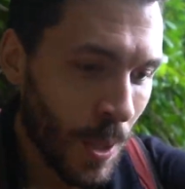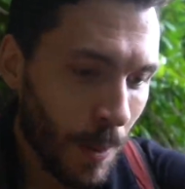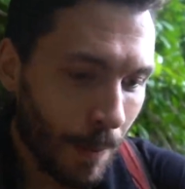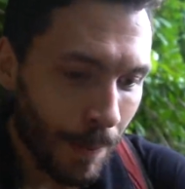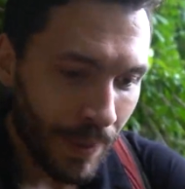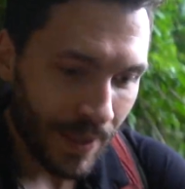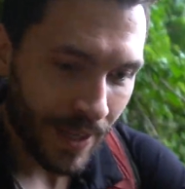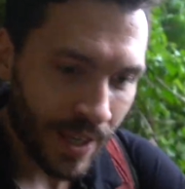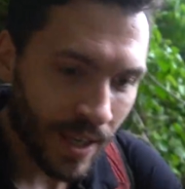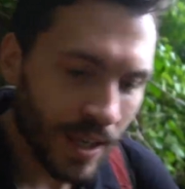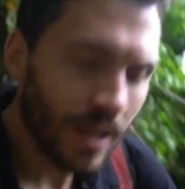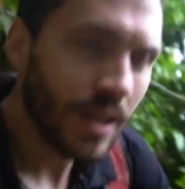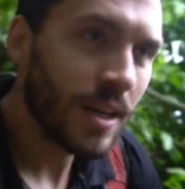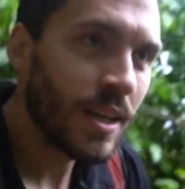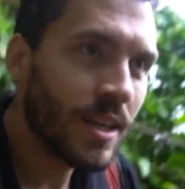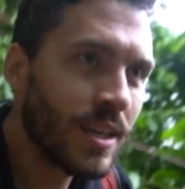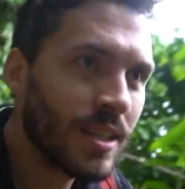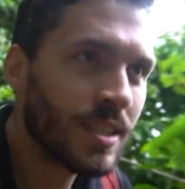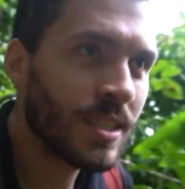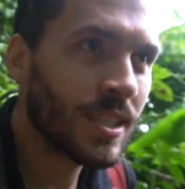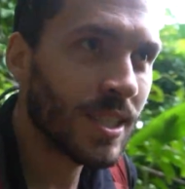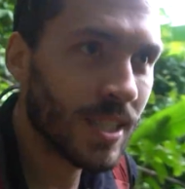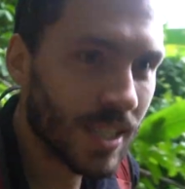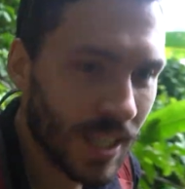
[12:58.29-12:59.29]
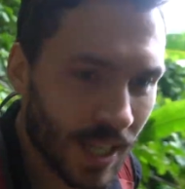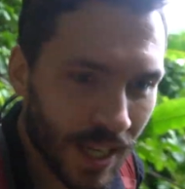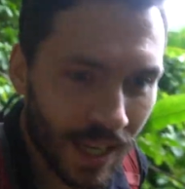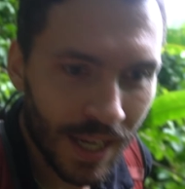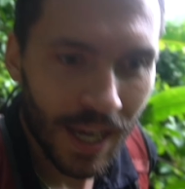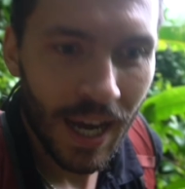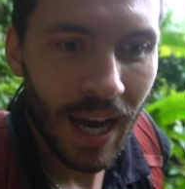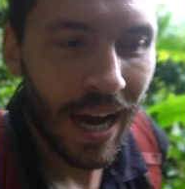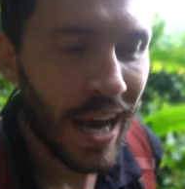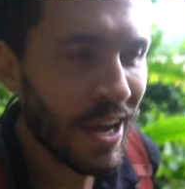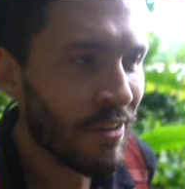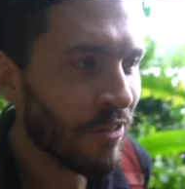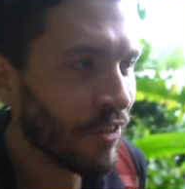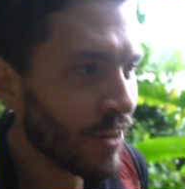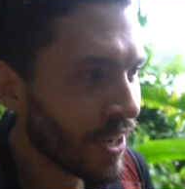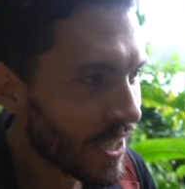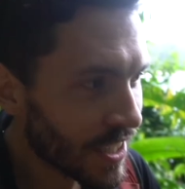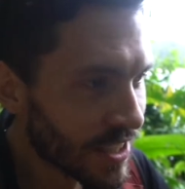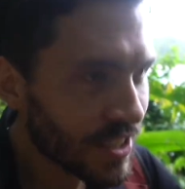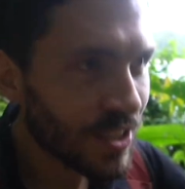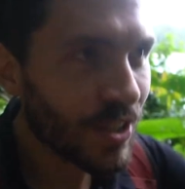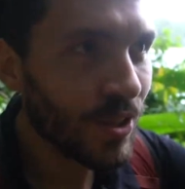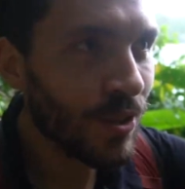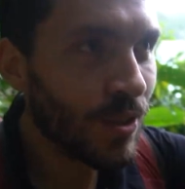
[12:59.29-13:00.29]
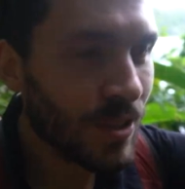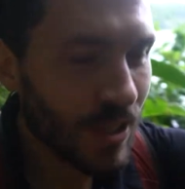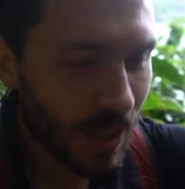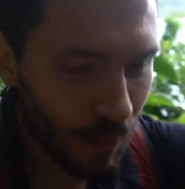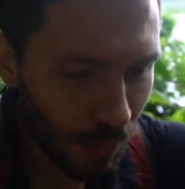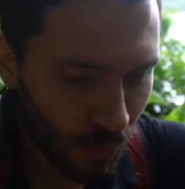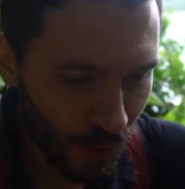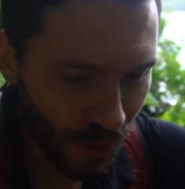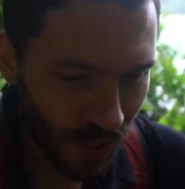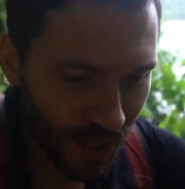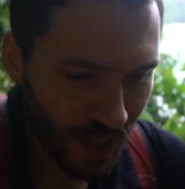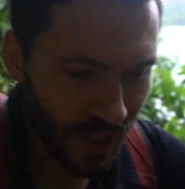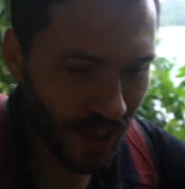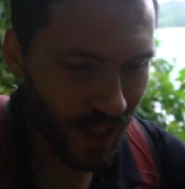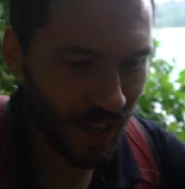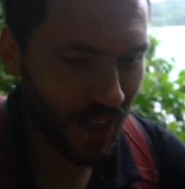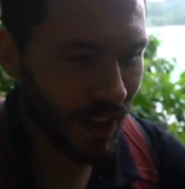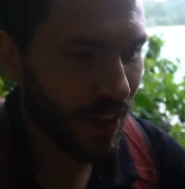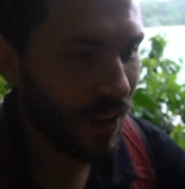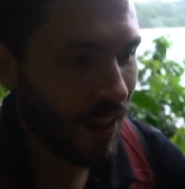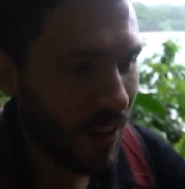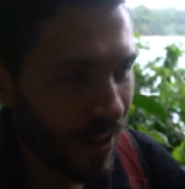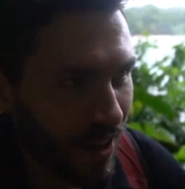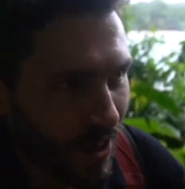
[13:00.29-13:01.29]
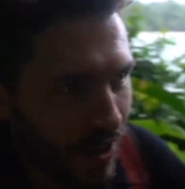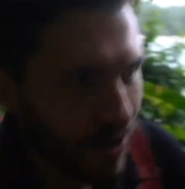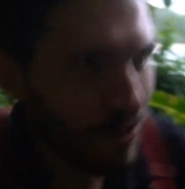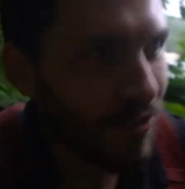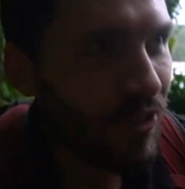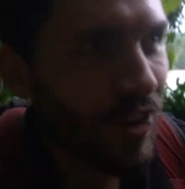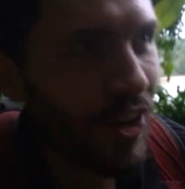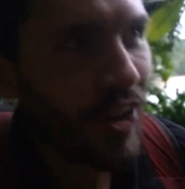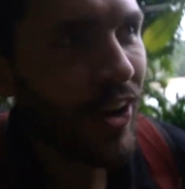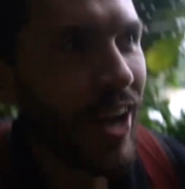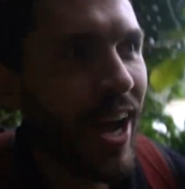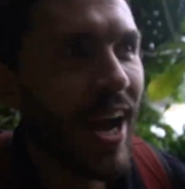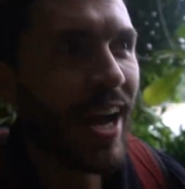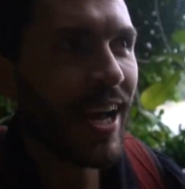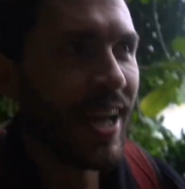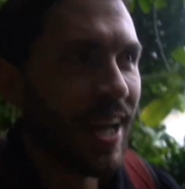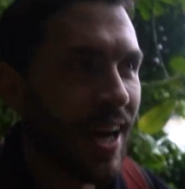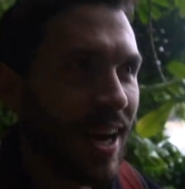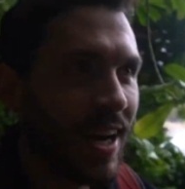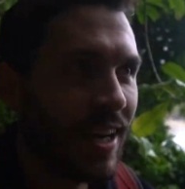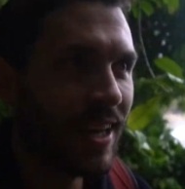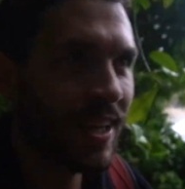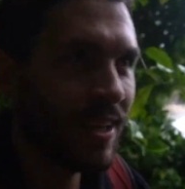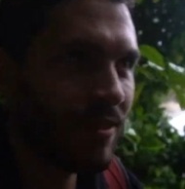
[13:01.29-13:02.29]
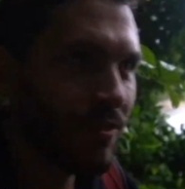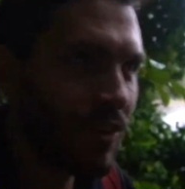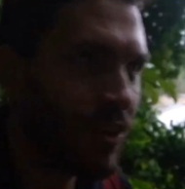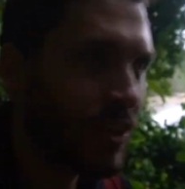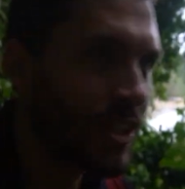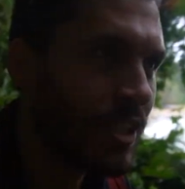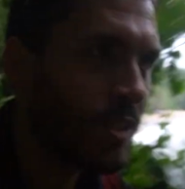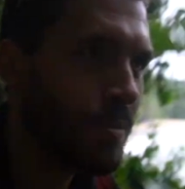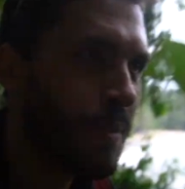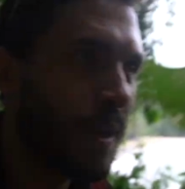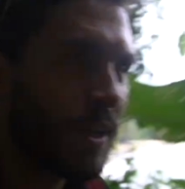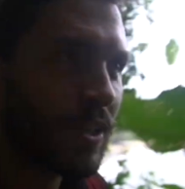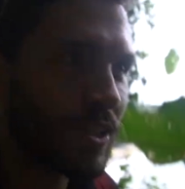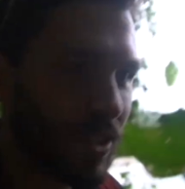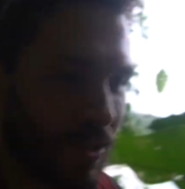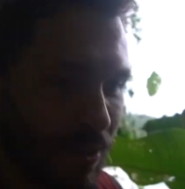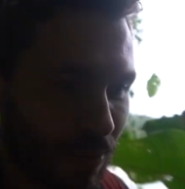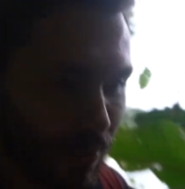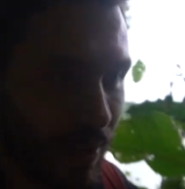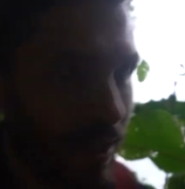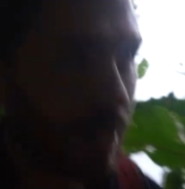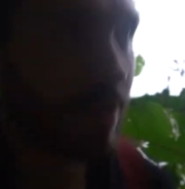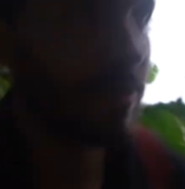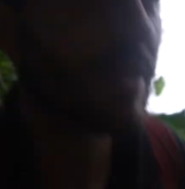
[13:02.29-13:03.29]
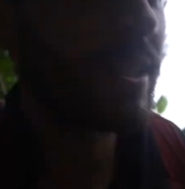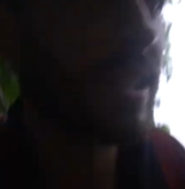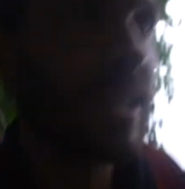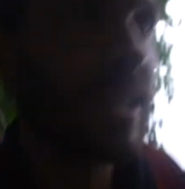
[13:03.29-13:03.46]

because I forgot to go somewhere very iconic, very special when I was